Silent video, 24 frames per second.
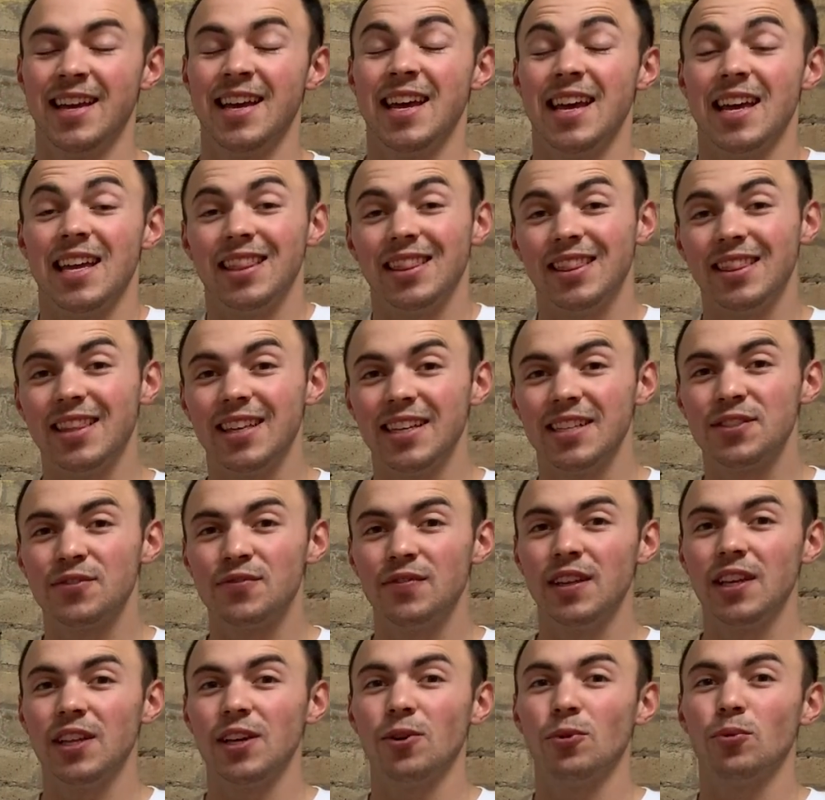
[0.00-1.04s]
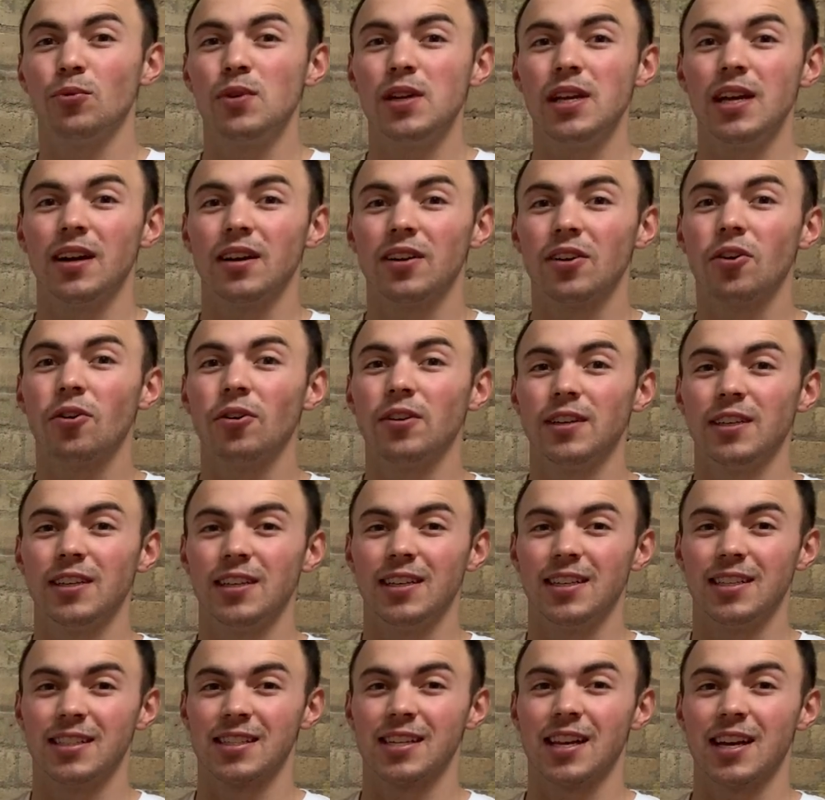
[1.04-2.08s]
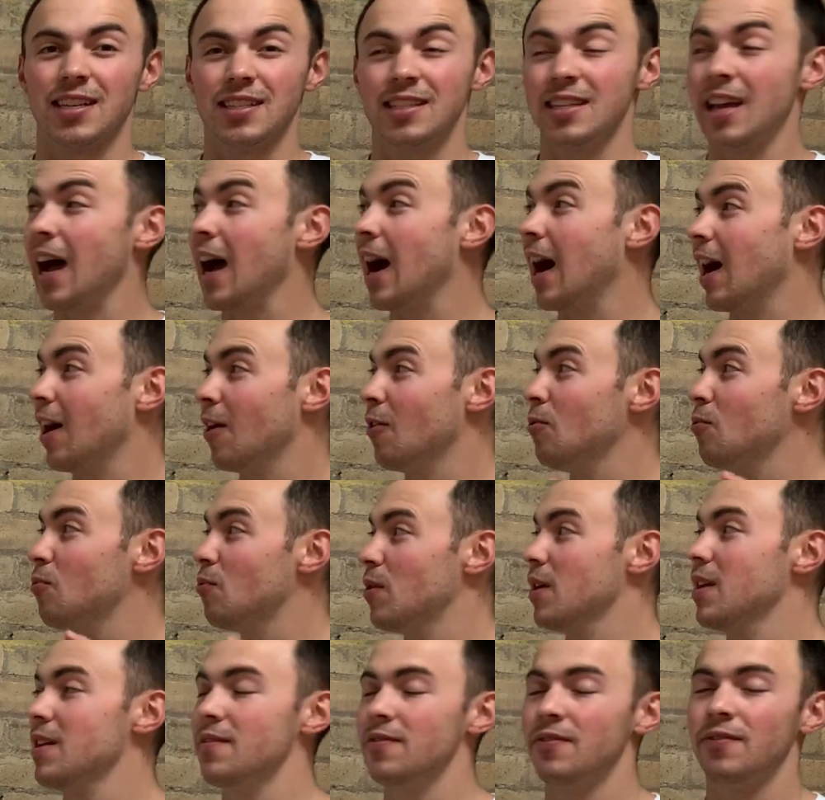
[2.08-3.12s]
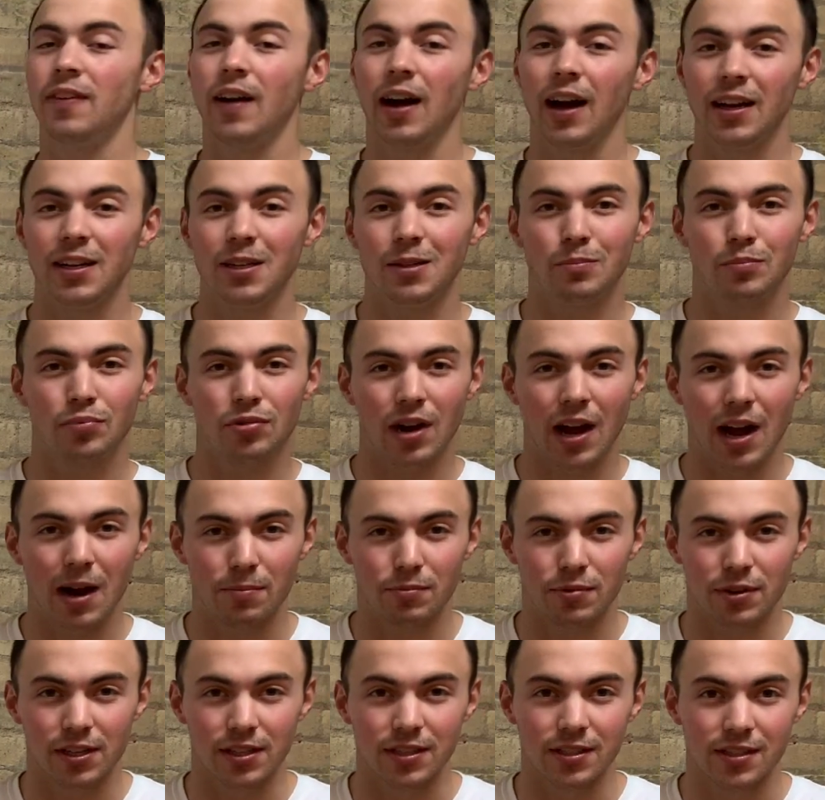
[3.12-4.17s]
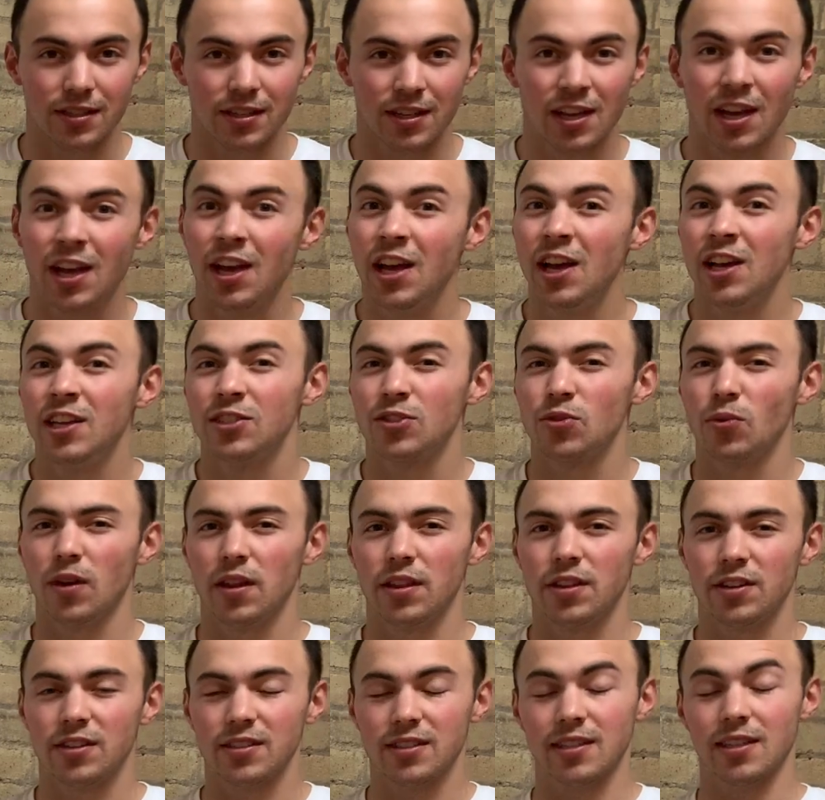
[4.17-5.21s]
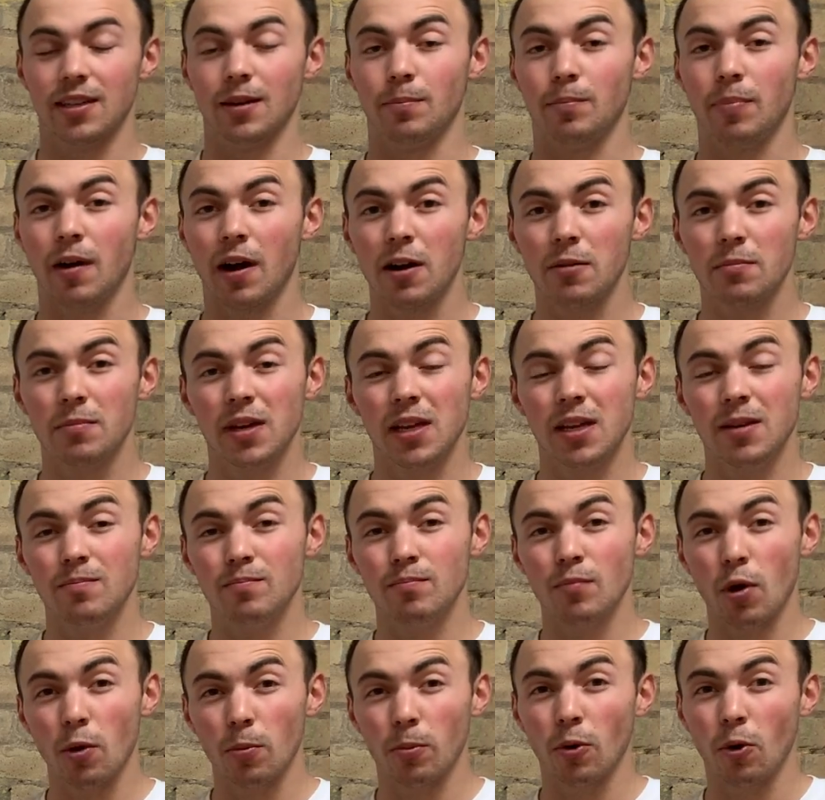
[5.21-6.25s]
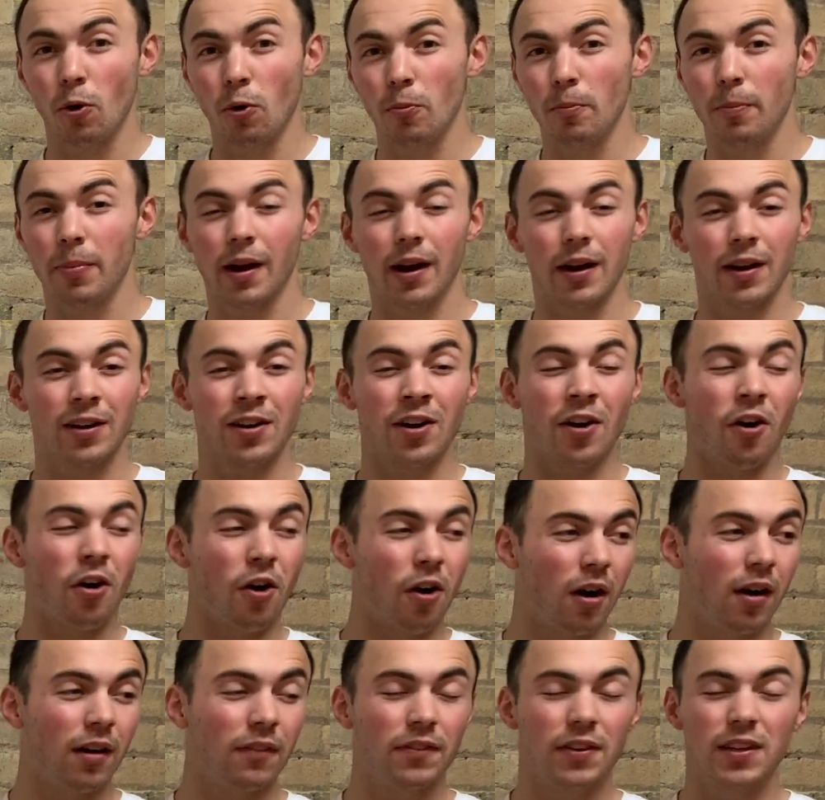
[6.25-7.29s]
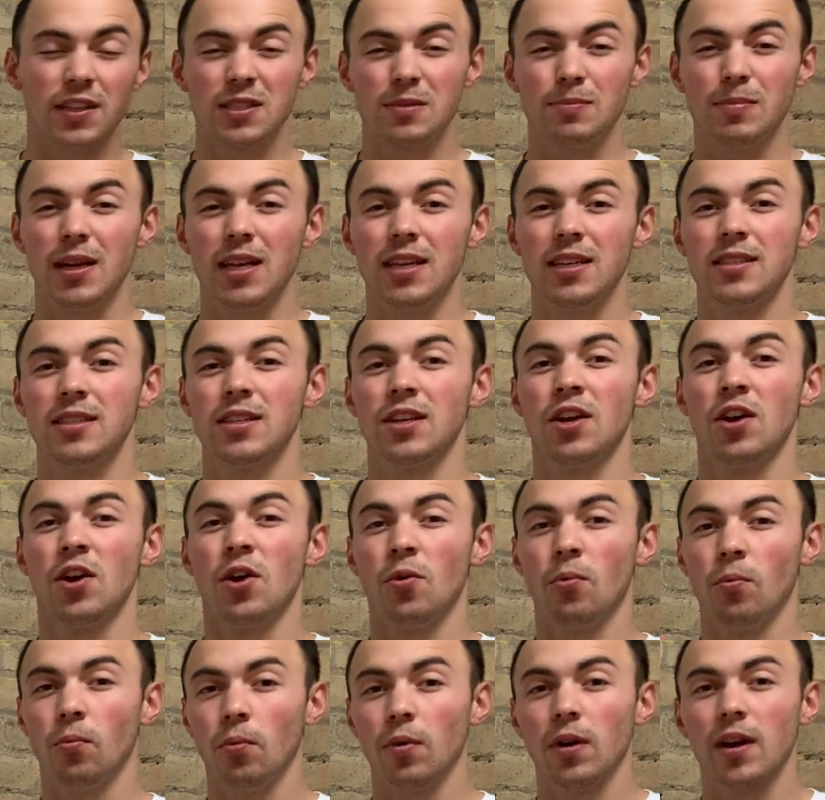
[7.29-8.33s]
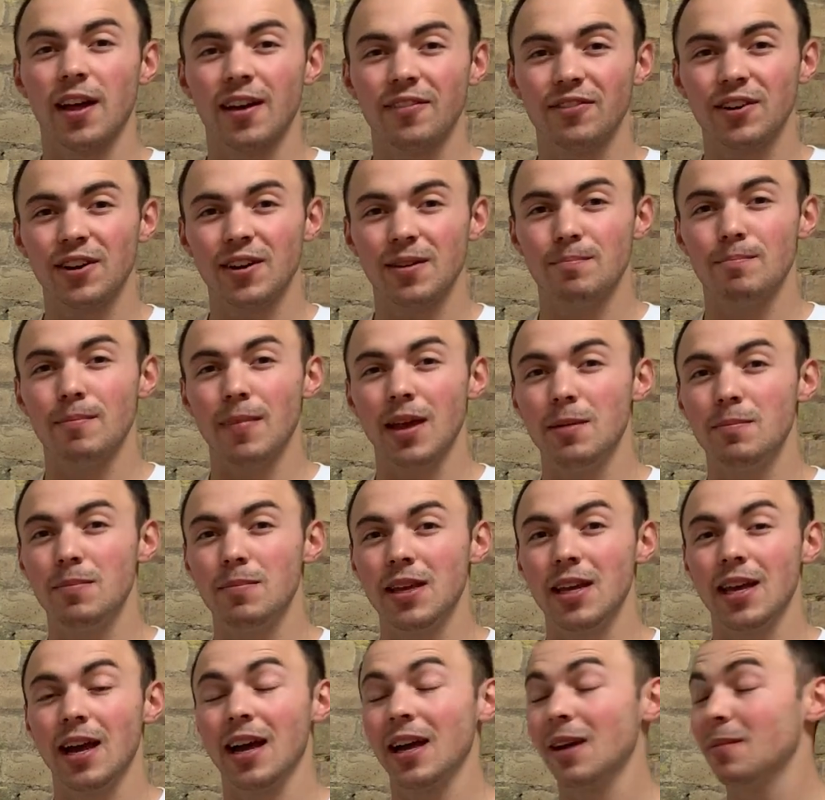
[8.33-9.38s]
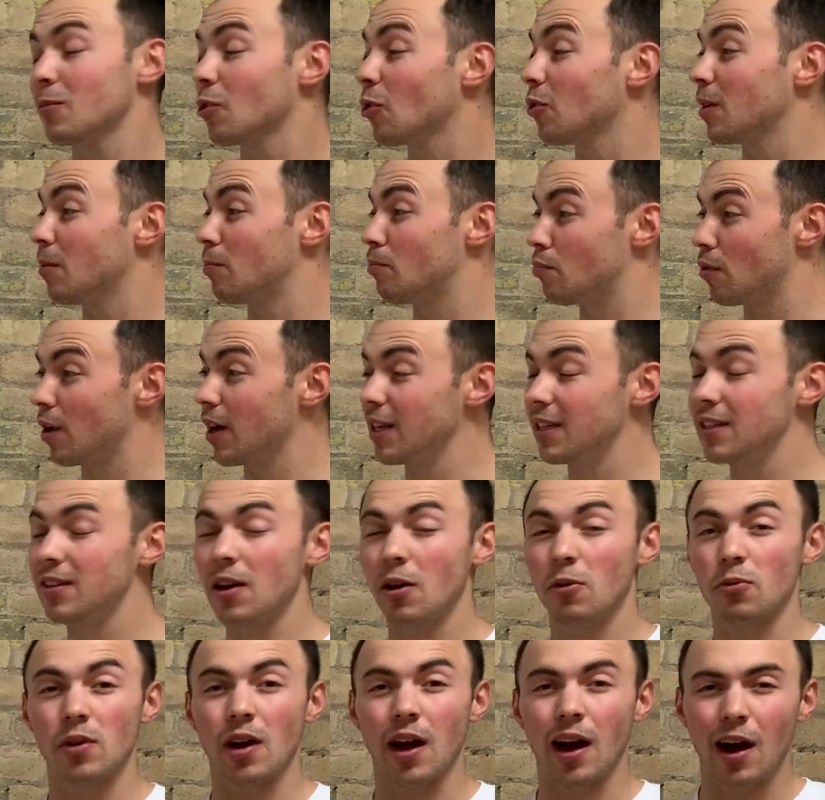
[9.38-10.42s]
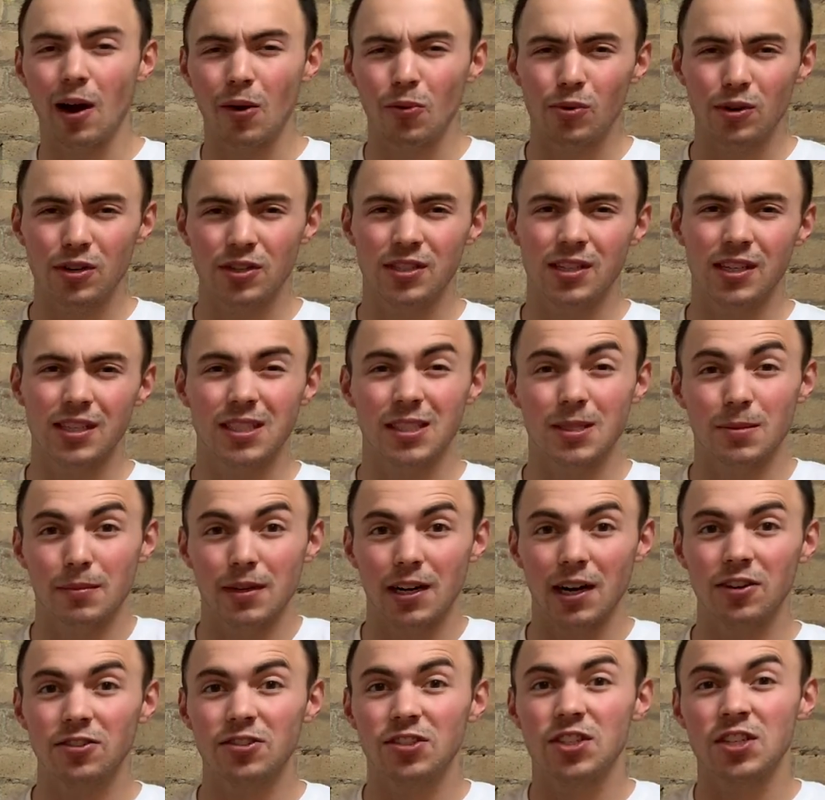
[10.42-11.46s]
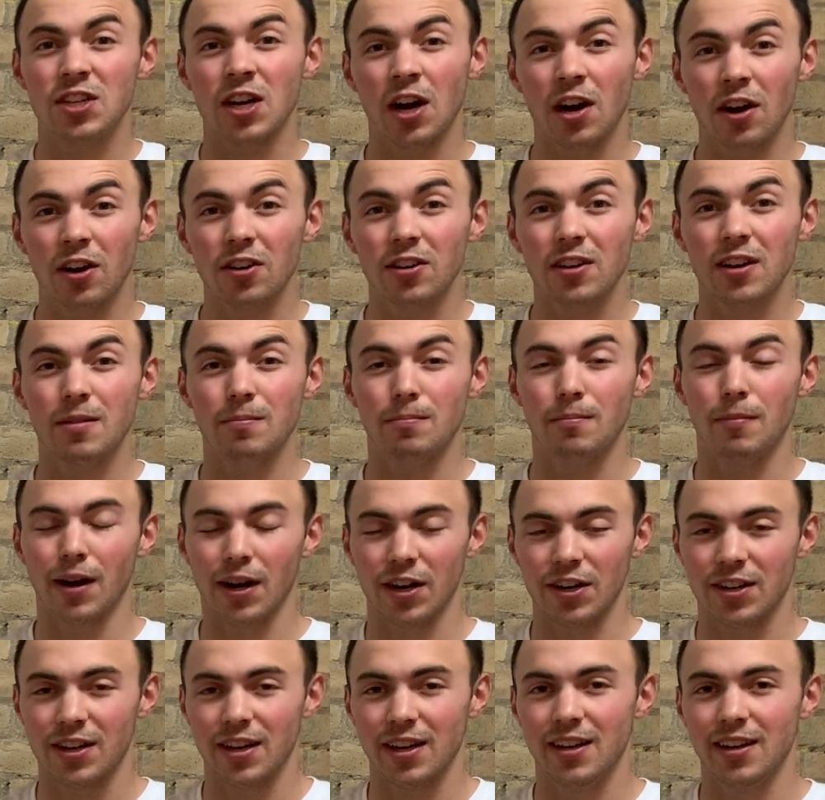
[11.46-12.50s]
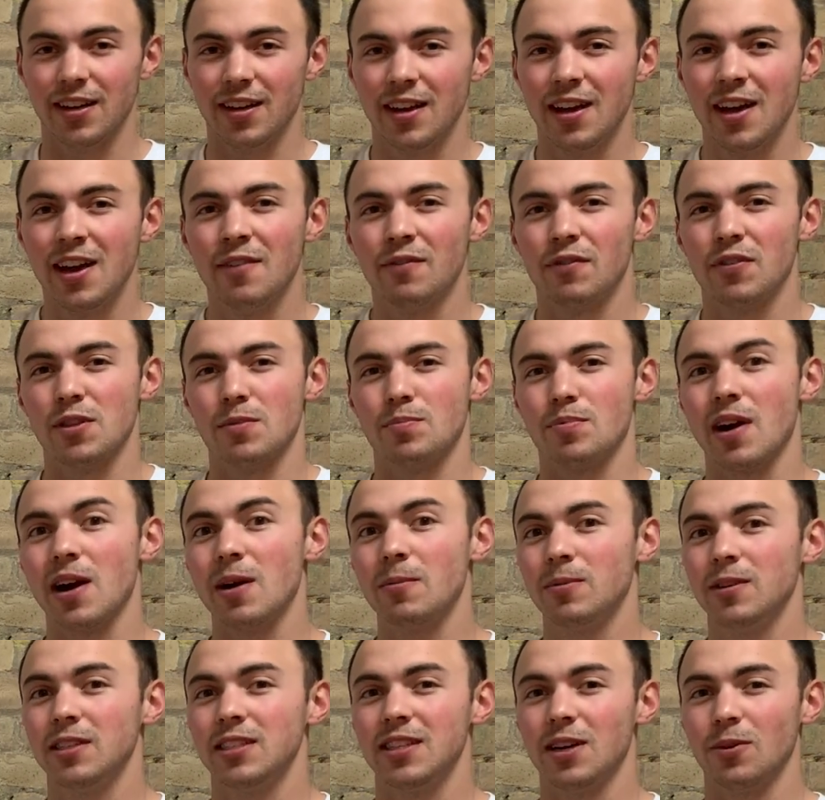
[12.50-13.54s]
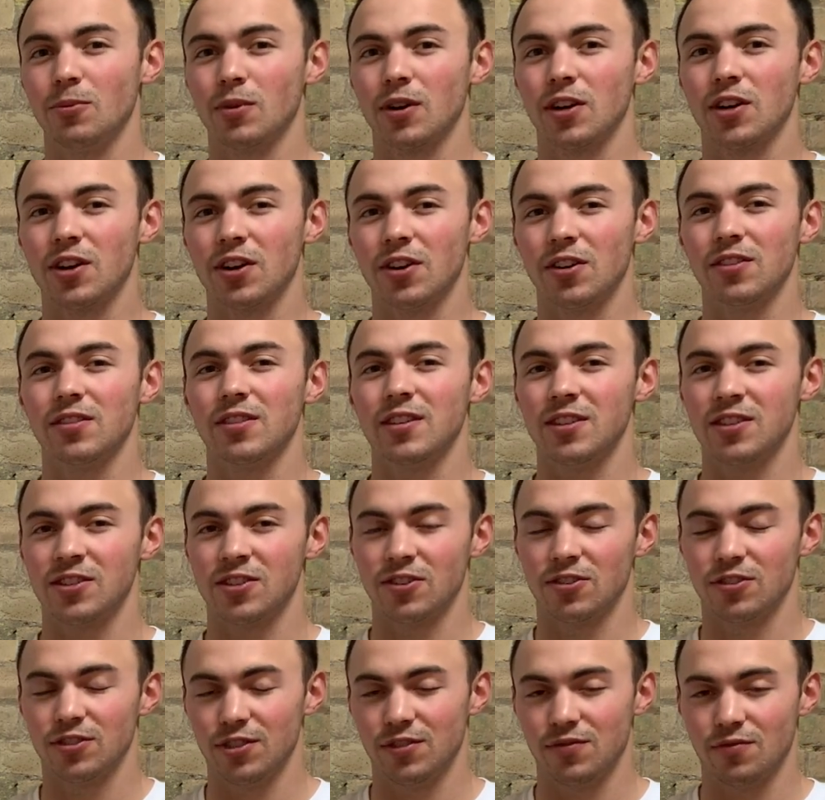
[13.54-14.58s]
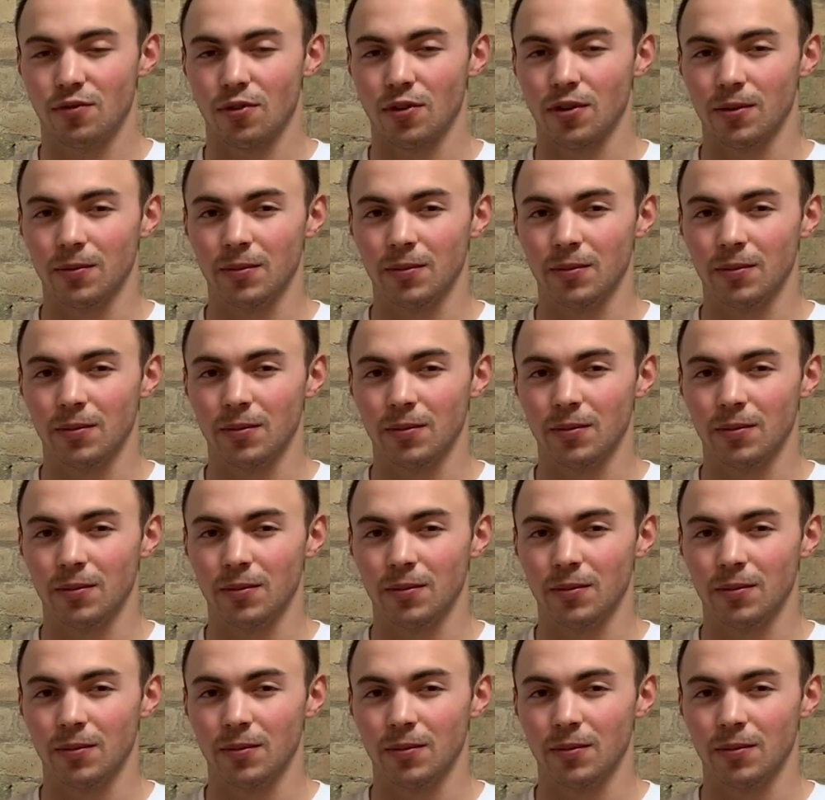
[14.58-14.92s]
In this video, we are going to discuss how we find properties. So whether it's an apartment, mobile home park, office space, whatever it may be, I am going to break down our system and our target market for the properties that we're currently searching for.